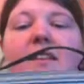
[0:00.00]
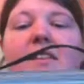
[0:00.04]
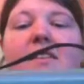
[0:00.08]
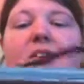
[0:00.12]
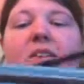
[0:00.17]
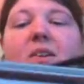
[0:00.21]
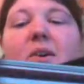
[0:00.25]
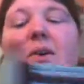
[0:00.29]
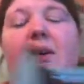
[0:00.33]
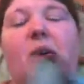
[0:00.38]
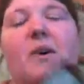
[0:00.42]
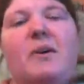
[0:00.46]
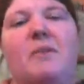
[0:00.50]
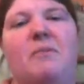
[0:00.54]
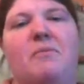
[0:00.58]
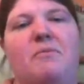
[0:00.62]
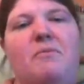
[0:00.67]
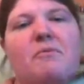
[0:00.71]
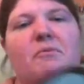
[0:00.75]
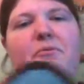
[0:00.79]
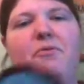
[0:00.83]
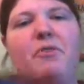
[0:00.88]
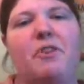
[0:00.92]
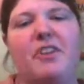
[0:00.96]
So,
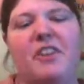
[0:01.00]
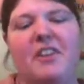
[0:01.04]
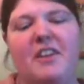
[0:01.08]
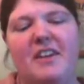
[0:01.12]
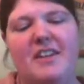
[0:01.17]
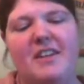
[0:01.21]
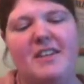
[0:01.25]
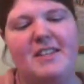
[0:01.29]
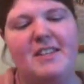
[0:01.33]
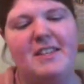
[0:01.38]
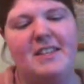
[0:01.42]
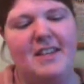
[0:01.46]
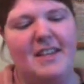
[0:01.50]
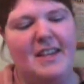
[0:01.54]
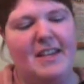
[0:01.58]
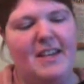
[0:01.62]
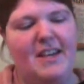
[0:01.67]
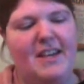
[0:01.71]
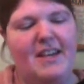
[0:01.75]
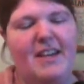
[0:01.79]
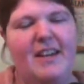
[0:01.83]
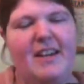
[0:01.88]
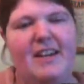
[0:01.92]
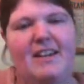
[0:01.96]
um, for this,
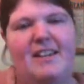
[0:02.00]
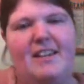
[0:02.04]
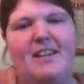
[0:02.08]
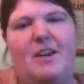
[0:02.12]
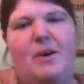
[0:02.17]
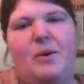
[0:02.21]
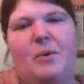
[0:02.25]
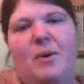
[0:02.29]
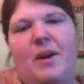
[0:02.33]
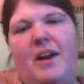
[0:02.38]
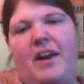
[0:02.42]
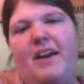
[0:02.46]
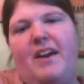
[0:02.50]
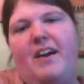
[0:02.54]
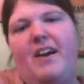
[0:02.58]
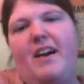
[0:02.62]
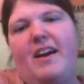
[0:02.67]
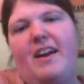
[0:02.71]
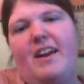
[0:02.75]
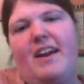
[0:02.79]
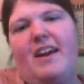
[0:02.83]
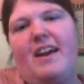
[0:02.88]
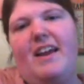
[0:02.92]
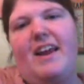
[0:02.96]
it, it, when I
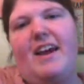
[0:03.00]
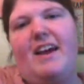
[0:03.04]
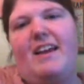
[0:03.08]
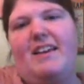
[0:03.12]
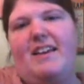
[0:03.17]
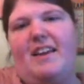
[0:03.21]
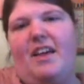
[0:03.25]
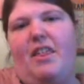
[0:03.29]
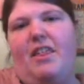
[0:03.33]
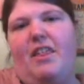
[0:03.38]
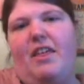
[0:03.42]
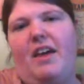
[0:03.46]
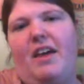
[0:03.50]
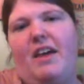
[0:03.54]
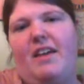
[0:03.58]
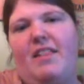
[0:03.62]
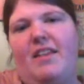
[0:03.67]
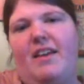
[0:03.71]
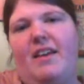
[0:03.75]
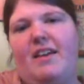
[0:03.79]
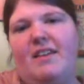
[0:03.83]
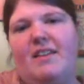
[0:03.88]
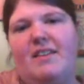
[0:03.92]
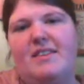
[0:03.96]
got it, it had nothing in
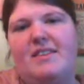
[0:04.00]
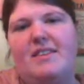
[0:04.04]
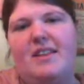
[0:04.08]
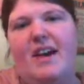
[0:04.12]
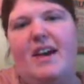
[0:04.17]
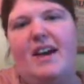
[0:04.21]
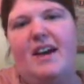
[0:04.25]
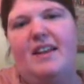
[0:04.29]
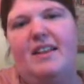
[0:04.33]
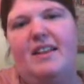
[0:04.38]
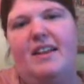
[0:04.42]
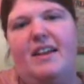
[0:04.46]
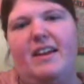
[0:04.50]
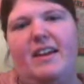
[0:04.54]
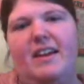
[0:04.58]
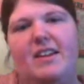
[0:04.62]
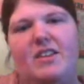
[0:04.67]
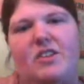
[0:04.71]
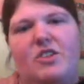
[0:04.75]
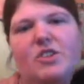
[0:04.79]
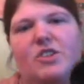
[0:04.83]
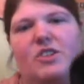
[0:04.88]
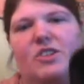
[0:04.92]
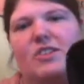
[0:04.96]
the inside, like,
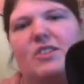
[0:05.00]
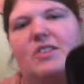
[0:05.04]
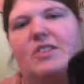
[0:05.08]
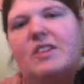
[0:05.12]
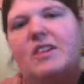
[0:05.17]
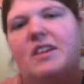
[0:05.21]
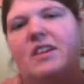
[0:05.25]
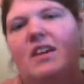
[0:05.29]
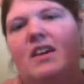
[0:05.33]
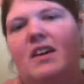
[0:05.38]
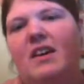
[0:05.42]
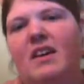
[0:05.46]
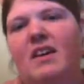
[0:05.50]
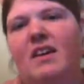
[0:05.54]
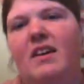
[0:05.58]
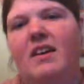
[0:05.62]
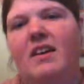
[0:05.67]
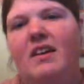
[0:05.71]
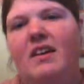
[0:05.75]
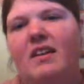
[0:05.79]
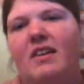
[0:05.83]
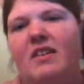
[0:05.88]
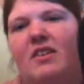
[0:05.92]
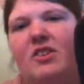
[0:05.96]
it's just,
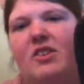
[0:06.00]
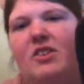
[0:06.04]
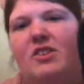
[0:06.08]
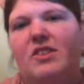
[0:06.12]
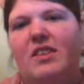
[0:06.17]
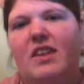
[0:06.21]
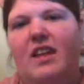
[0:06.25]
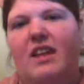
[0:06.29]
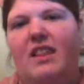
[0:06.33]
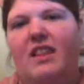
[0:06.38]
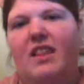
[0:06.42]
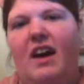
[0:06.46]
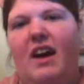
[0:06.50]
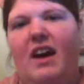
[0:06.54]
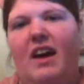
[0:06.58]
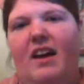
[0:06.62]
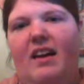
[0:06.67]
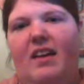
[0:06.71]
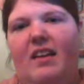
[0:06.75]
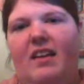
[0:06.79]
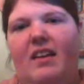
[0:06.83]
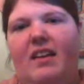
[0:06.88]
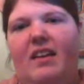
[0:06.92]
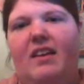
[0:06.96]
just like
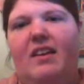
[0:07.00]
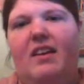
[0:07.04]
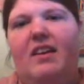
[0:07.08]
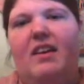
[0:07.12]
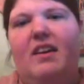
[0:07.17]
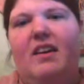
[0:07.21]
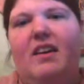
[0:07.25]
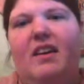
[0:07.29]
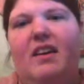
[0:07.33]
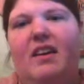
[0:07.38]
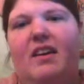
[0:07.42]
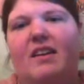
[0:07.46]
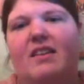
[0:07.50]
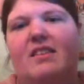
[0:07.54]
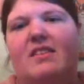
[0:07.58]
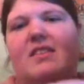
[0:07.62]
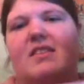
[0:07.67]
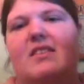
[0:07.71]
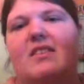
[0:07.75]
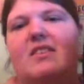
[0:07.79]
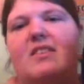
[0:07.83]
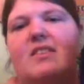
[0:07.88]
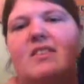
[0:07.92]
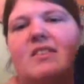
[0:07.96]
that, like, it has
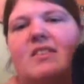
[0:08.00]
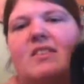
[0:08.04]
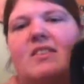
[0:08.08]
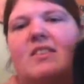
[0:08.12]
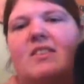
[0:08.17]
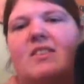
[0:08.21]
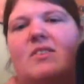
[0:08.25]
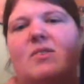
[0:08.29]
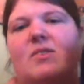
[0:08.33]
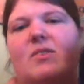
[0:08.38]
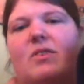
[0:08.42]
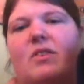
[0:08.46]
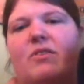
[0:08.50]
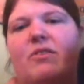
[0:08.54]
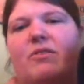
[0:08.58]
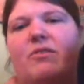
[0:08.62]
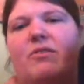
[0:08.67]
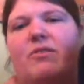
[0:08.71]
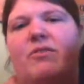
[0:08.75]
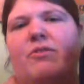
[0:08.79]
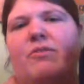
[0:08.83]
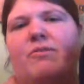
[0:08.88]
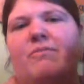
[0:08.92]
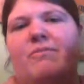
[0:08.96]
this sort
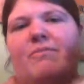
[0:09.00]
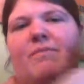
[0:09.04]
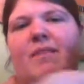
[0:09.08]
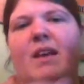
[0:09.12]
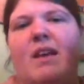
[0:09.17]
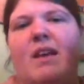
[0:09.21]
of